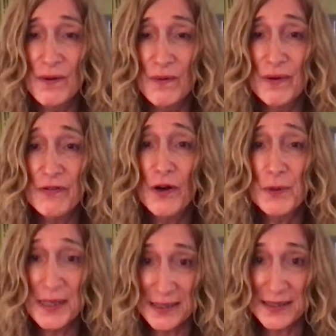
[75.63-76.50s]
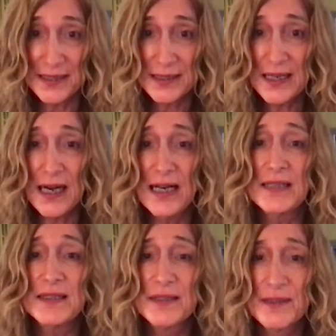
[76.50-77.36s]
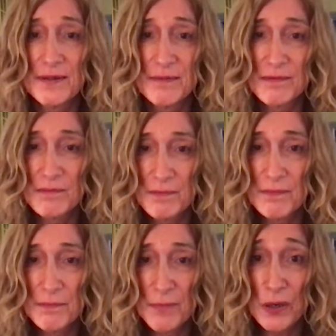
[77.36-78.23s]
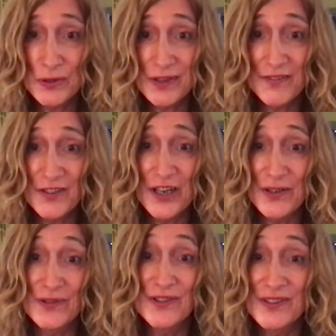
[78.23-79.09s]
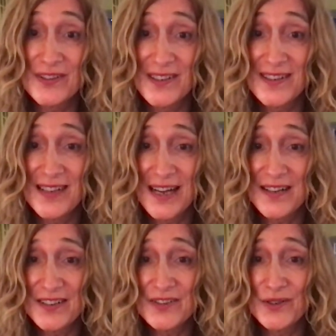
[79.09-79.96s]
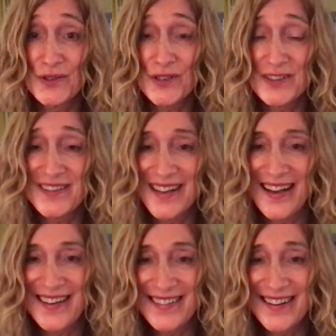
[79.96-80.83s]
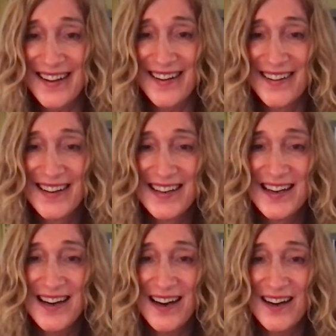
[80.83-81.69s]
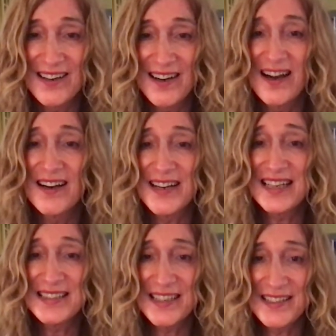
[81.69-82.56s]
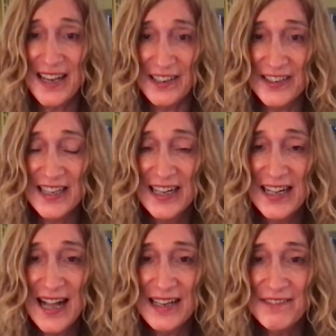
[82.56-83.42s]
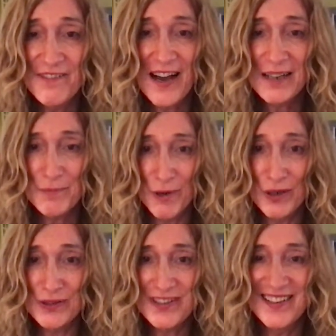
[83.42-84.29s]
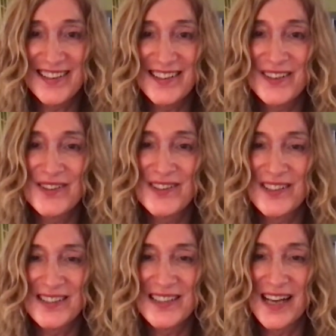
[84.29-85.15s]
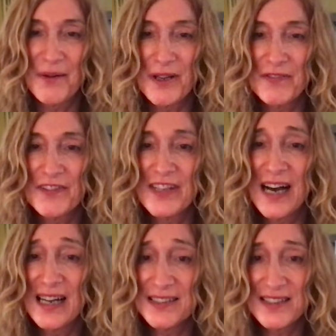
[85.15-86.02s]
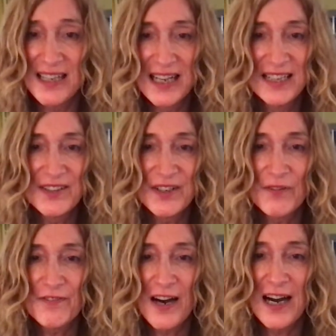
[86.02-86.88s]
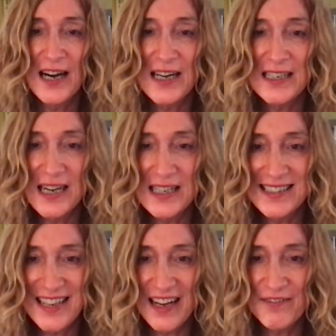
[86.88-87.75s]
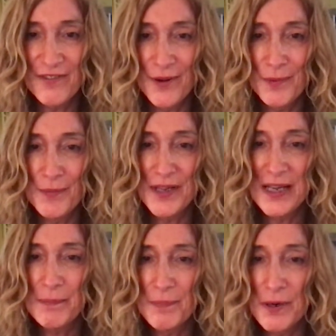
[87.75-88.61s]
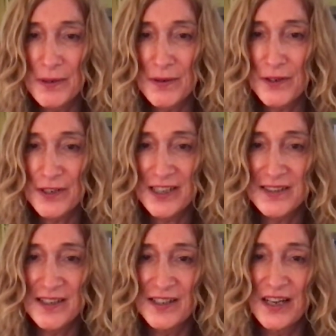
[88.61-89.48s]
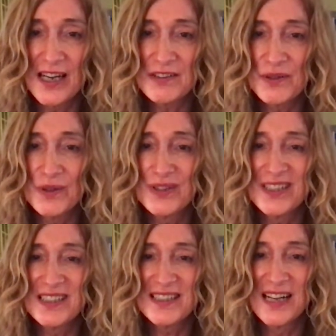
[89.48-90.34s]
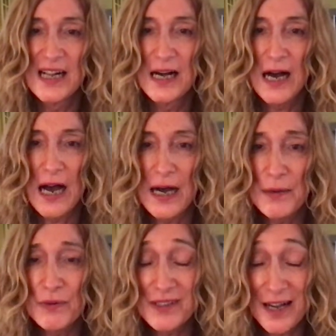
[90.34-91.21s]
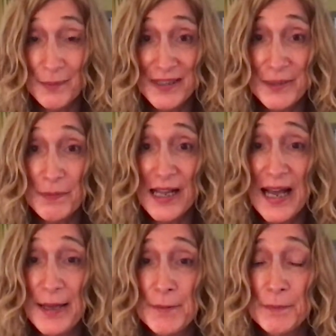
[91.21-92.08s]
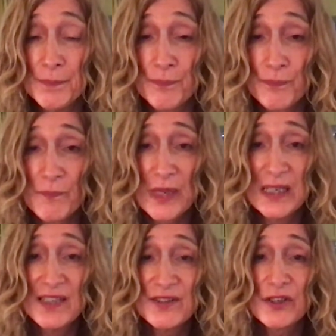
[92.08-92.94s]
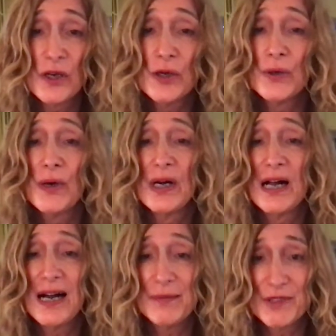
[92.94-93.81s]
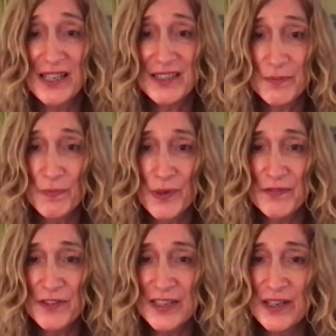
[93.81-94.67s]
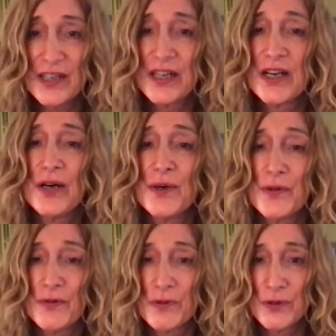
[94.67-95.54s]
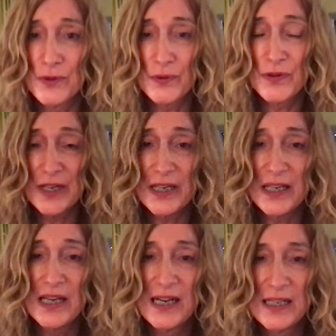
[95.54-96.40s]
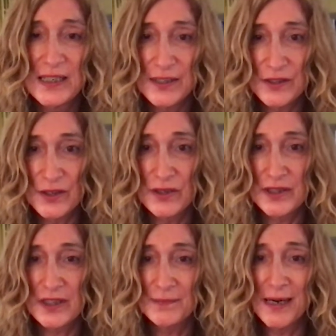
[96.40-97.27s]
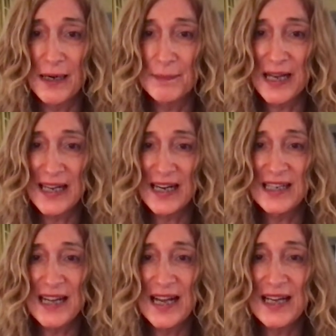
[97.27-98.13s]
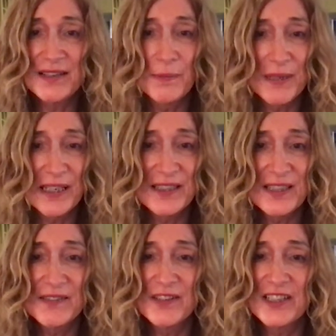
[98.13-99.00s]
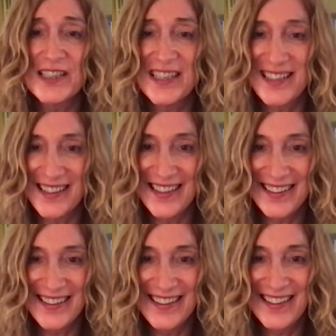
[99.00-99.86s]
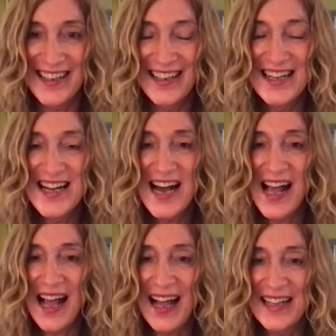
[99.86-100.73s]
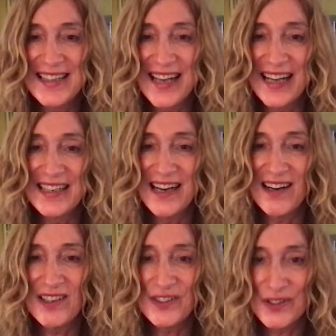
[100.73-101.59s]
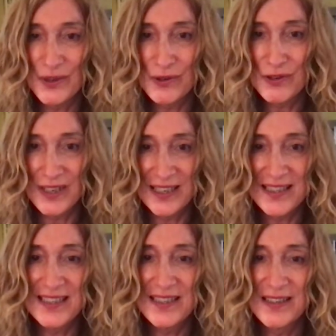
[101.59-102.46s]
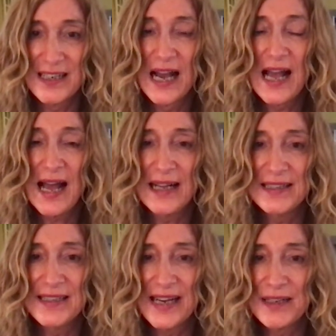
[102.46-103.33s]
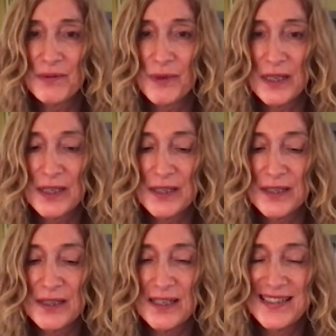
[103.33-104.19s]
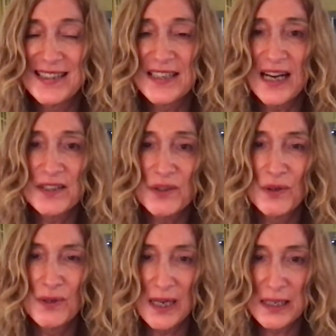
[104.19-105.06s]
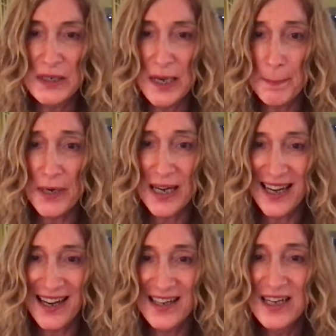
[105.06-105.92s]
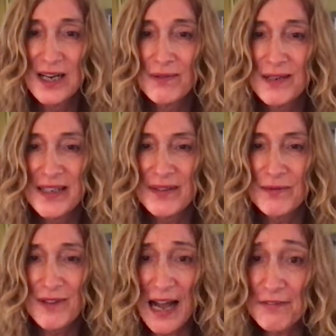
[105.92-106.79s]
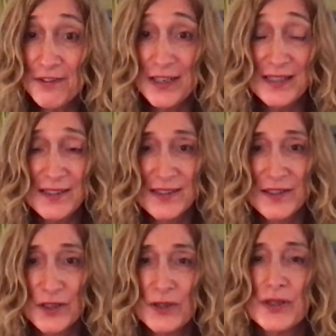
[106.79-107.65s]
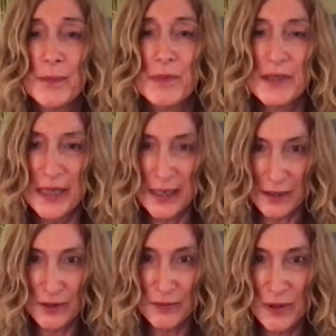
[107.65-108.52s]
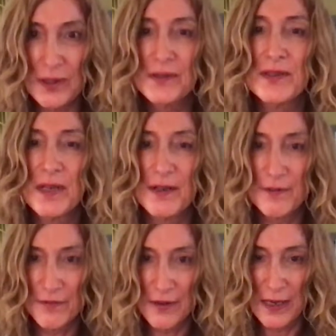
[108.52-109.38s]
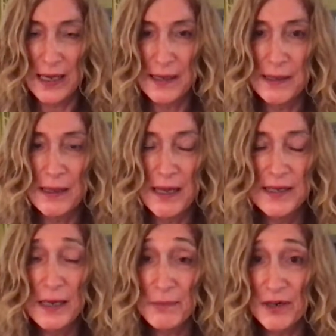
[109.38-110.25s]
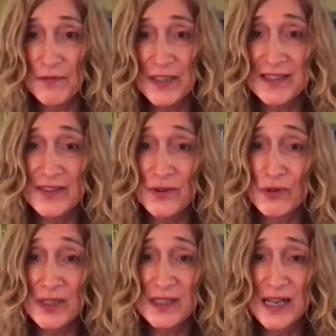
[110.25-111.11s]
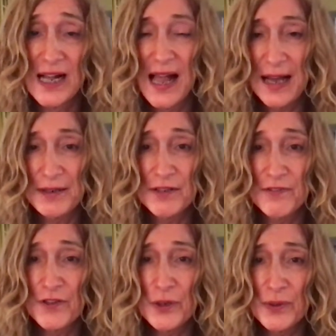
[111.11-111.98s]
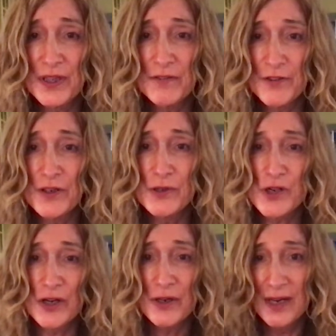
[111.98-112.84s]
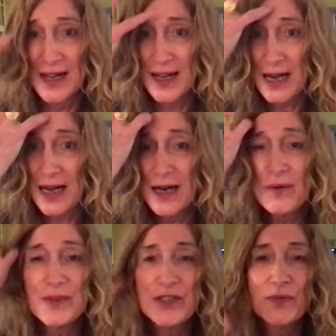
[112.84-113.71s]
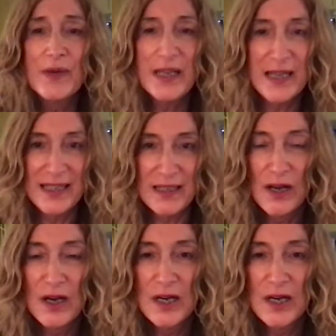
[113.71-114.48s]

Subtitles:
we've already discussed most of those, the sutras that are necessary. And in fact, most of the sutras that we've done so far, aside from the Pragrihasanya sutras, will come into play. So I'm just briefly going to go through the Akshara-samamnaya and the places of articulation, and then our sutras, and then we'll discuss Uranrabraha with reference to the particular roles of a number of these sutras and a few in the future, which we can